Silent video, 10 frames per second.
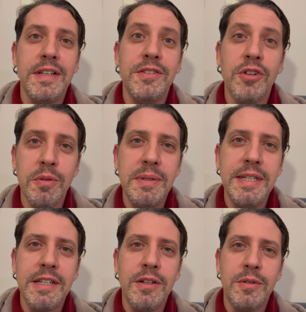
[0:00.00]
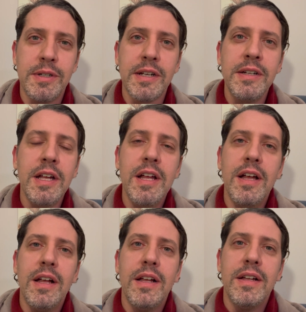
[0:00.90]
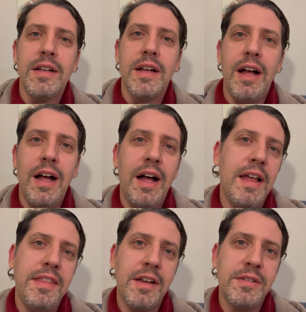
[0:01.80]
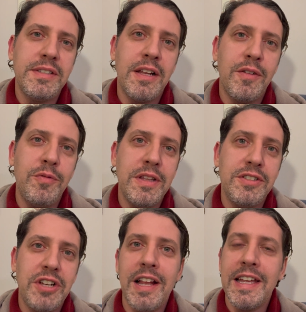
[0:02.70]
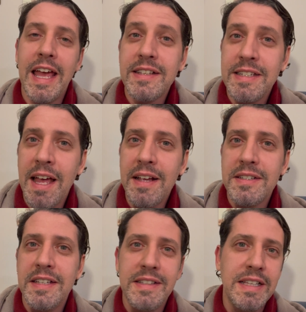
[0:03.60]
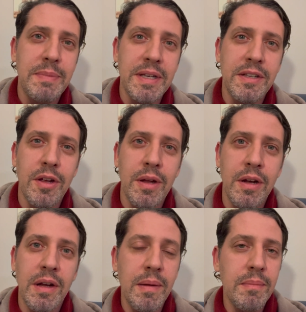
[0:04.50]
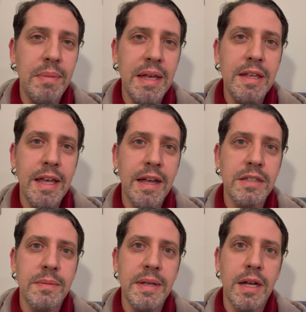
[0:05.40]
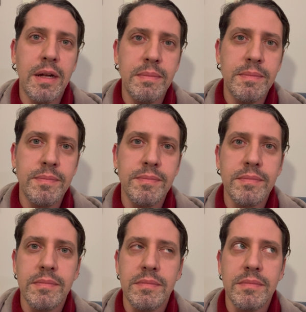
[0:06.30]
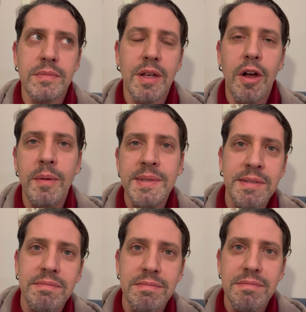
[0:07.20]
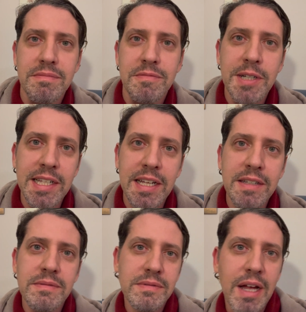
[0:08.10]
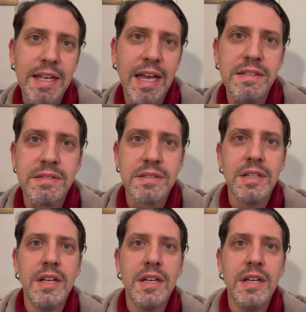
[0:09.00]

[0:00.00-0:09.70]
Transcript: no particular order, I think I'll start off with Charlie XCX. This has been her big year to become common, really, I guess.